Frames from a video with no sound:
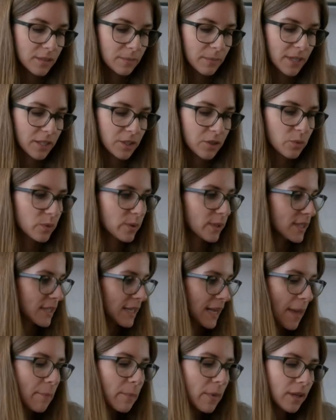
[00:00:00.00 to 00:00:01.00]
smashed
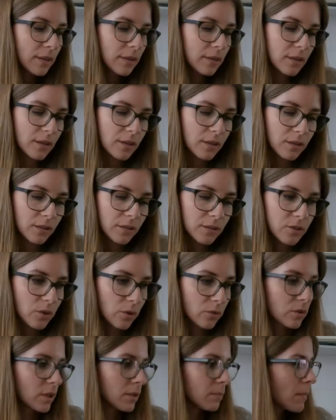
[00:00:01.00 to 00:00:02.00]
with lemon and
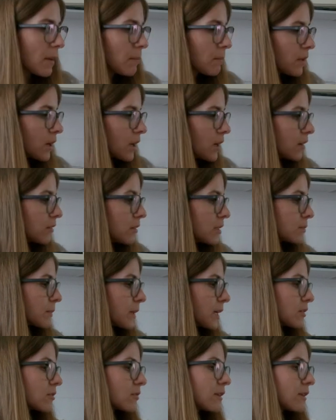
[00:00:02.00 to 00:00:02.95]
salt and pepper with my